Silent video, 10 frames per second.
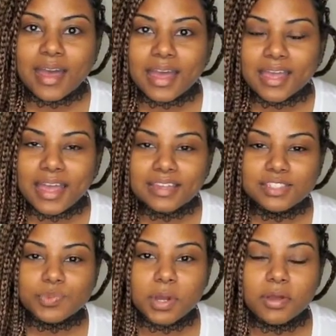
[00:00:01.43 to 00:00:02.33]
Hi
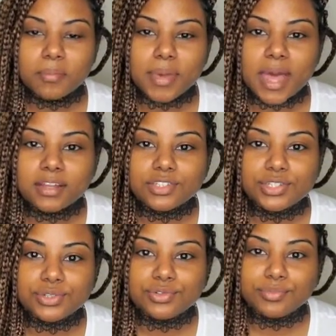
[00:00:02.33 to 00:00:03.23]
guys, welcome back
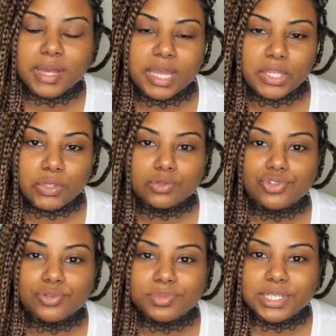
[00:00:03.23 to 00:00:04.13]
to my
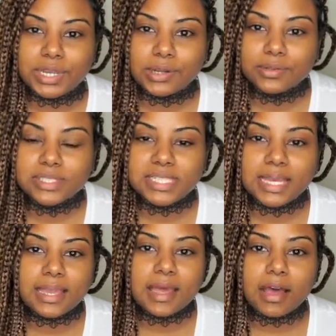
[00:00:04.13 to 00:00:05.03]
YouTube channel.
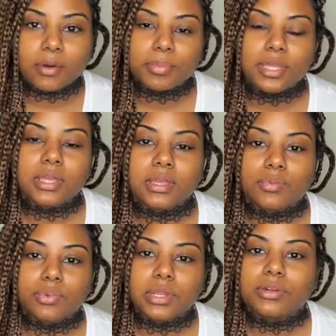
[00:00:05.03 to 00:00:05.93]
Today I'll
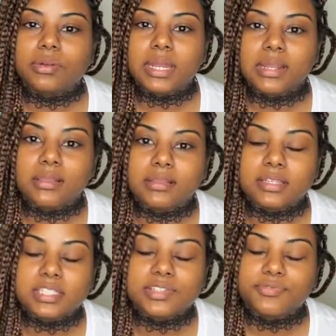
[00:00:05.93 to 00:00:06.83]
be recreating
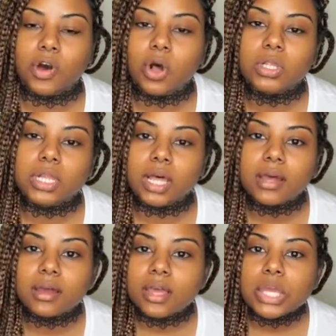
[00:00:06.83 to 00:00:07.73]
this fall
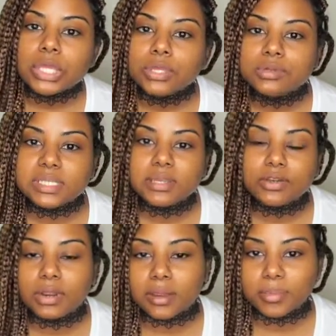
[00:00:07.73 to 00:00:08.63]
look
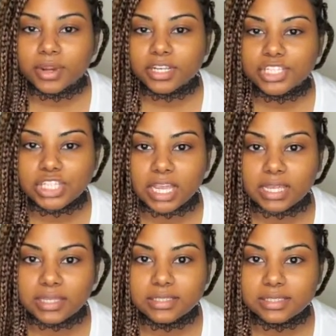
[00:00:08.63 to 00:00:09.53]
using cranberry
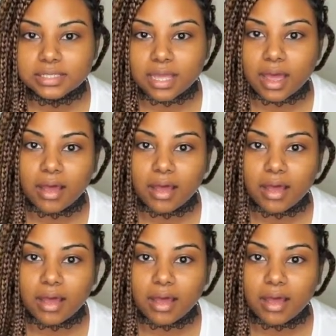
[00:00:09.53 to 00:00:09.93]
shades,